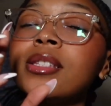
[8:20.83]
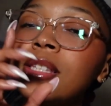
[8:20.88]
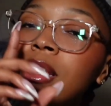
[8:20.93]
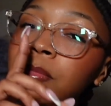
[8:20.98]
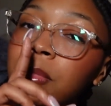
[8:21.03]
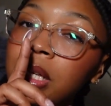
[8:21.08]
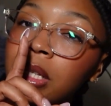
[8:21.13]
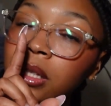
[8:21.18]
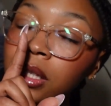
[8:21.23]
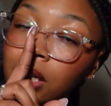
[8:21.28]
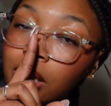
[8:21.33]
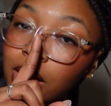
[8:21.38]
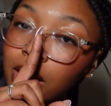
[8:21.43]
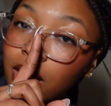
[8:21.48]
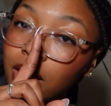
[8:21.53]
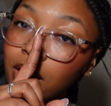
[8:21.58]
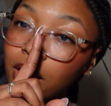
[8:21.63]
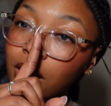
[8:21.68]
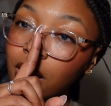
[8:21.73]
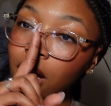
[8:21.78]
see me
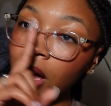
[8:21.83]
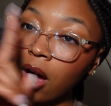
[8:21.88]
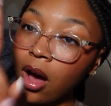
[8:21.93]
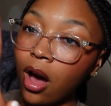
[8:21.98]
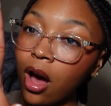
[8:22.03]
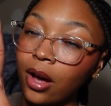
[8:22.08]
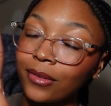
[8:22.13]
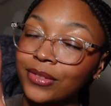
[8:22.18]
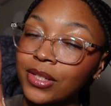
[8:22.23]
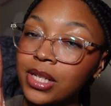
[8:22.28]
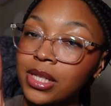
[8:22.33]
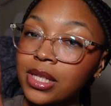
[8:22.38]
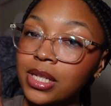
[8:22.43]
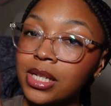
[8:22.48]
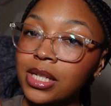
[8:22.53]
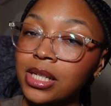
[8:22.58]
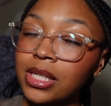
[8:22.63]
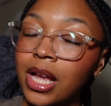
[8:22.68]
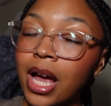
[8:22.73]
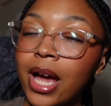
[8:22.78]
looking off to
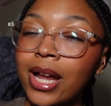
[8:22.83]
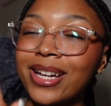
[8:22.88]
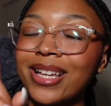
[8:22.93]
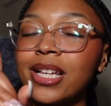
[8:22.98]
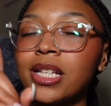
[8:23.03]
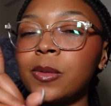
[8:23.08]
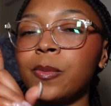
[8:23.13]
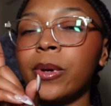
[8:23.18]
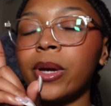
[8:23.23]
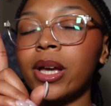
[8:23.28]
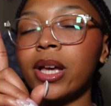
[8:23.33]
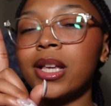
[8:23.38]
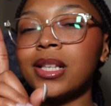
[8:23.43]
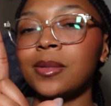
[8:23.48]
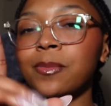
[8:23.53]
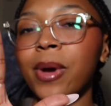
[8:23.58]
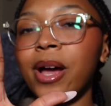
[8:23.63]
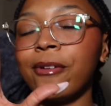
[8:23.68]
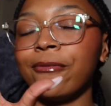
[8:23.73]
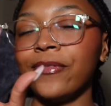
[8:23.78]
this side. It's because
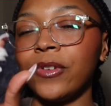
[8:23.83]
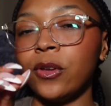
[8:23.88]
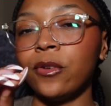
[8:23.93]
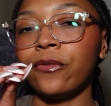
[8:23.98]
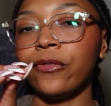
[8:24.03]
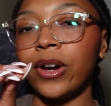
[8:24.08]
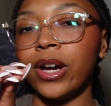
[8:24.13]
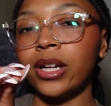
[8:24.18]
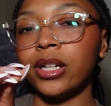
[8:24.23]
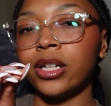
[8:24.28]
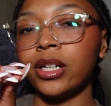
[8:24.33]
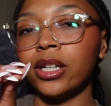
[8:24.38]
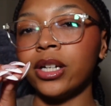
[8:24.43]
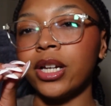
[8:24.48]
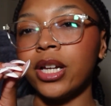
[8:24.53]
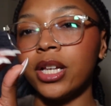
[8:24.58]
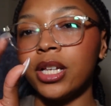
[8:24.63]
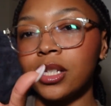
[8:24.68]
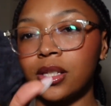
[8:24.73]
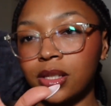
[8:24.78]
my viewfinder
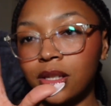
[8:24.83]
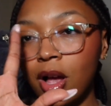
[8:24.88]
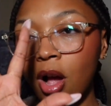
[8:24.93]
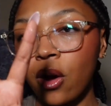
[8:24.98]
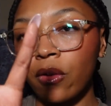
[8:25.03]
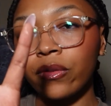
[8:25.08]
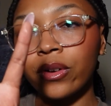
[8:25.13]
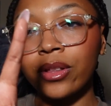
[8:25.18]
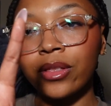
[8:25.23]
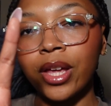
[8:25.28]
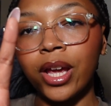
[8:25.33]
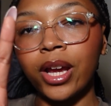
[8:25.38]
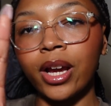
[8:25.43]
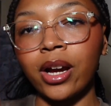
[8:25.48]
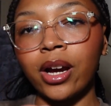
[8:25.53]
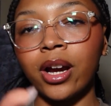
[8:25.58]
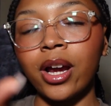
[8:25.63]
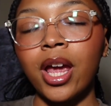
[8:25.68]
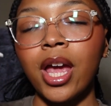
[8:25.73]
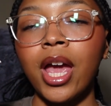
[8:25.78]
is over
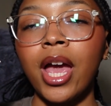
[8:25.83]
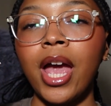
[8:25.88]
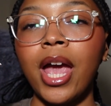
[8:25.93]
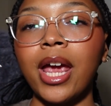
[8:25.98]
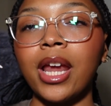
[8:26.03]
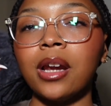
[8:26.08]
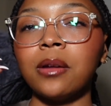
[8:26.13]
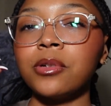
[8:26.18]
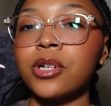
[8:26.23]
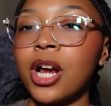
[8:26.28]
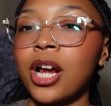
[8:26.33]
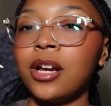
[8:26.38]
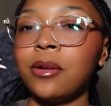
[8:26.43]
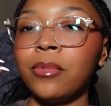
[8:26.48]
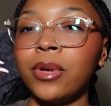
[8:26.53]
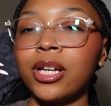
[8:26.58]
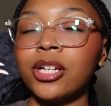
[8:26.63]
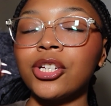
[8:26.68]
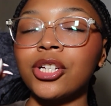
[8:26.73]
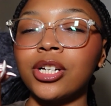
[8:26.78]
there and I'm trying to
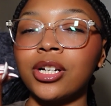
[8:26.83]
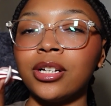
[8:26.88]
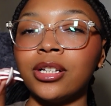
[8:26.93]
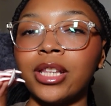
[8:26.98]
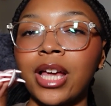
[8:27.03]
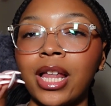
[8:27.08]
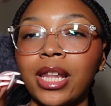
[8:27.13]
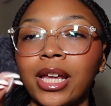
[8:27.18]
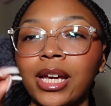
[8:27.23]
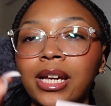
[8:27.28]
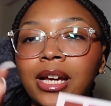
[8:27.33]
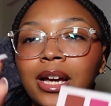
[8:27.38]
make sure that like